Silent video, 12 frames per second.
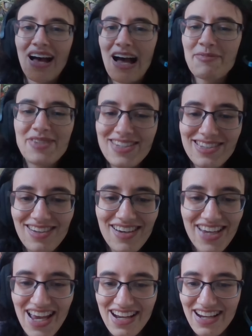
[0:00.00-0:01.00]
I'm just
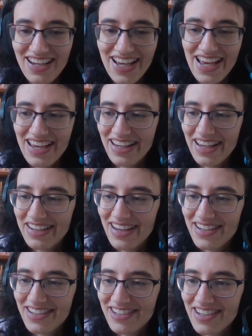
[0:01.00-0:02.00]
okay. Yeah,
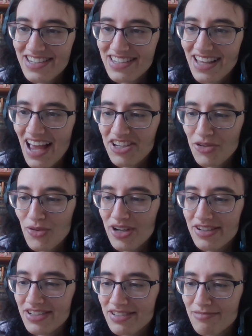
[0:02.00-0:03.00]
it's just I just want
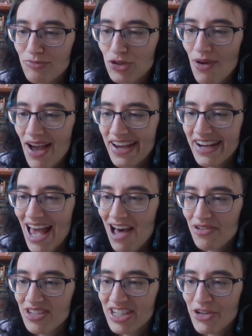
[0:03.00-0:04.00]
to just try it
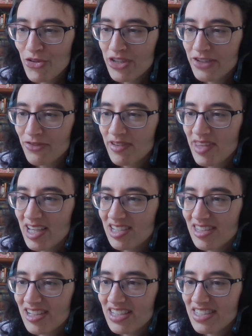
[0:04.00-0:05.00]
out and see all the different things
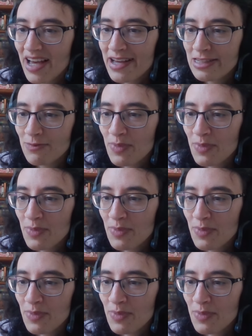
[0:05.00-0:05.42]
that it does.